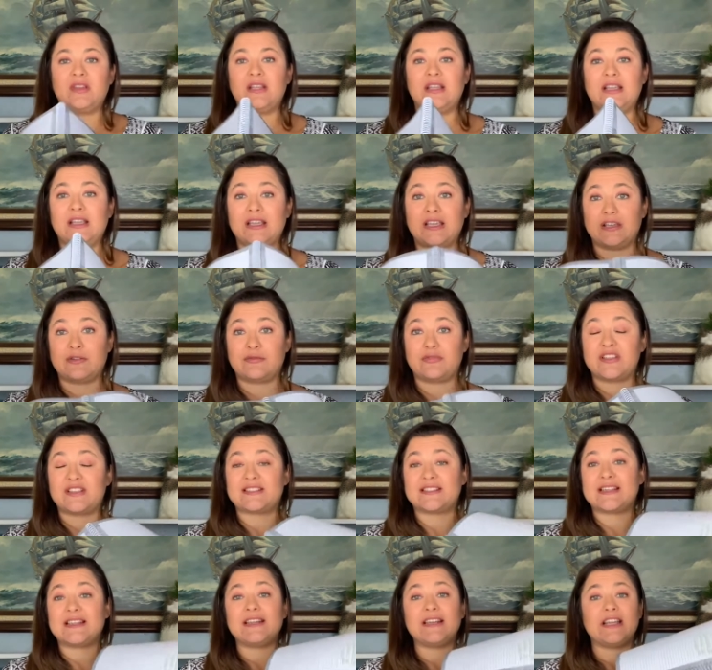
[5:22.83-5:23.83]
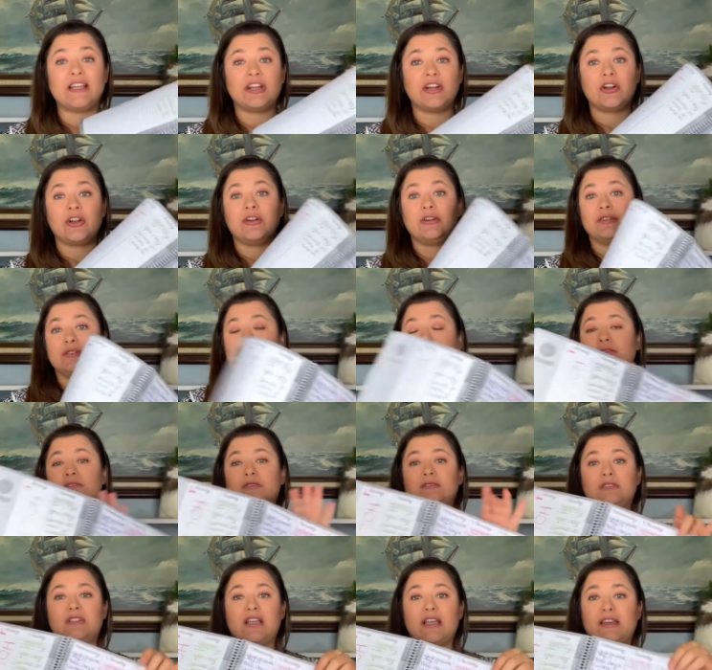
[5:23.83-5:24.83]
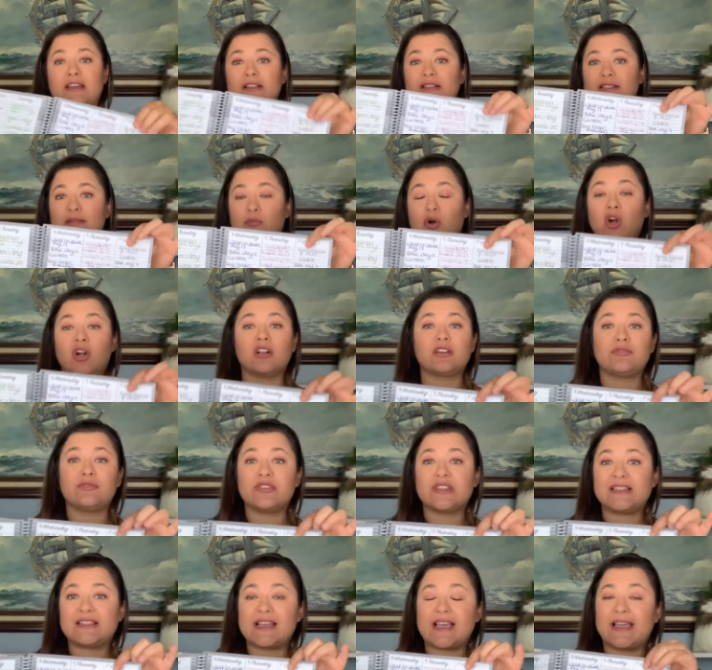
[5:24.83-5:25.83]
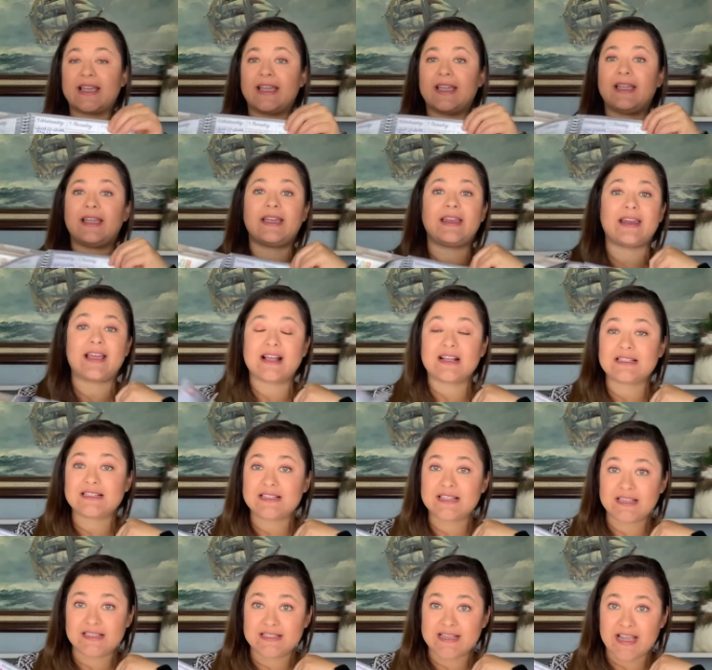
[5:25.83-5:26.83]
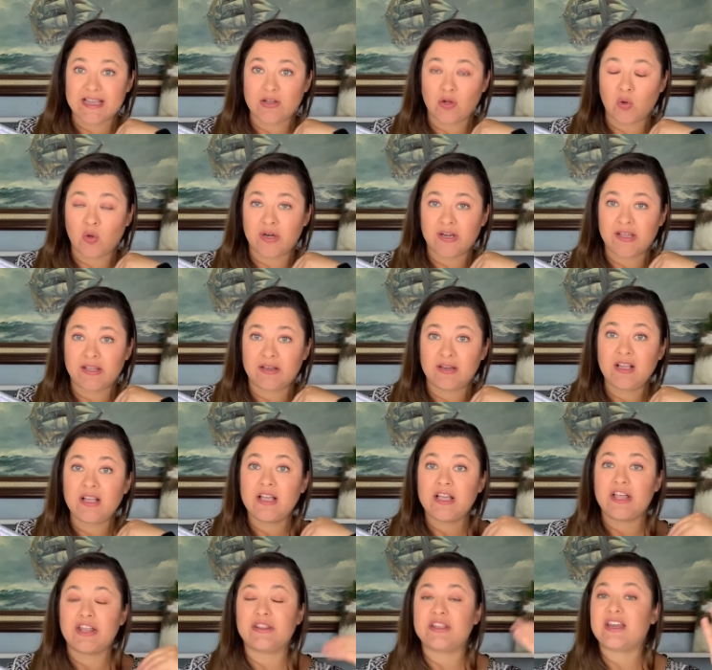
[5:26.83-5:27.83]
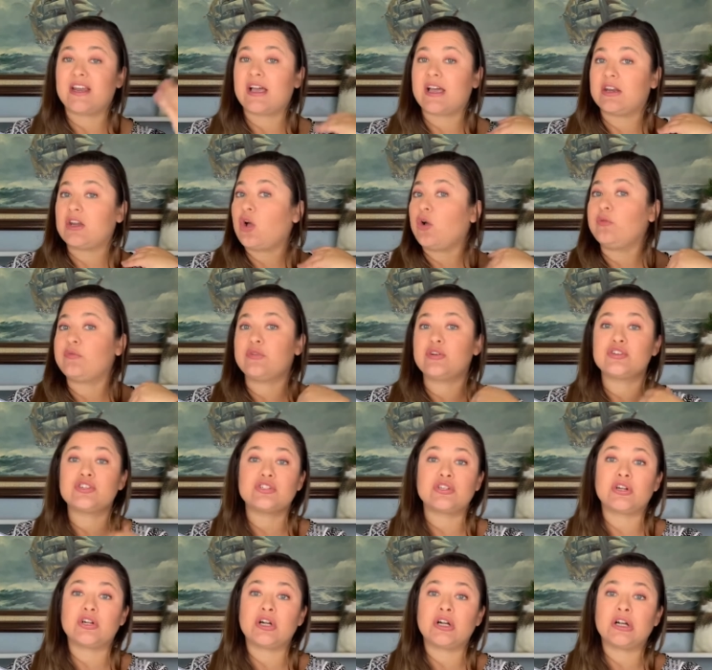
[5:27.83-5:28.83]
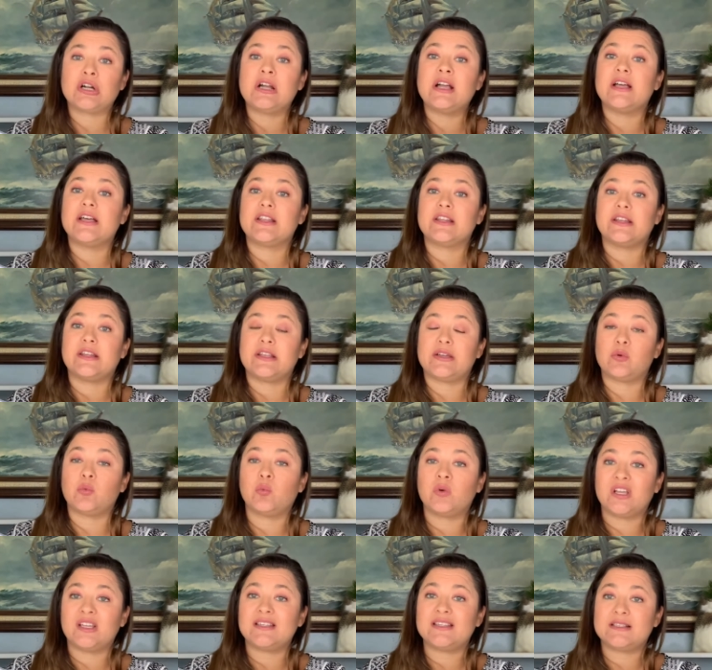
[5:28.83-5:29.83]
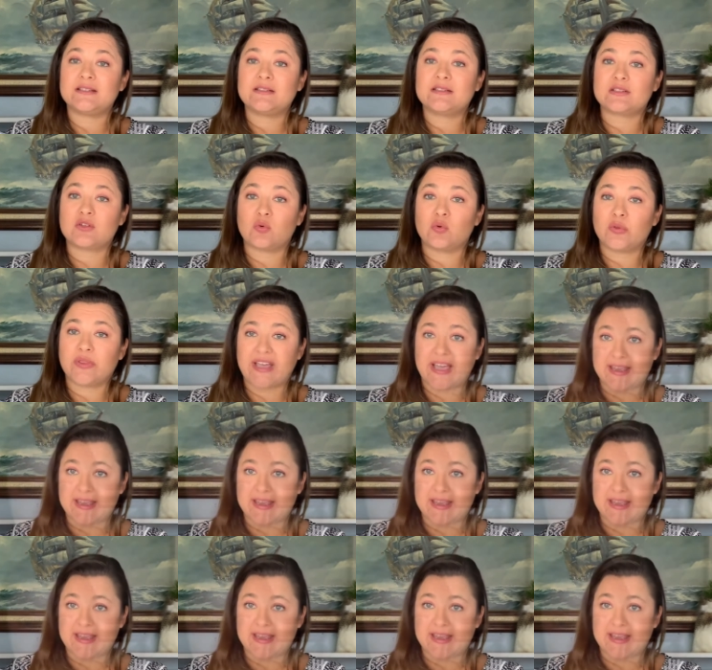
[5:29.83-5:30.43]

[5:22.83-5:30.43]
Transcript: If it's in here and it's marked for the day and has the date on it, then I know for sure that we did school that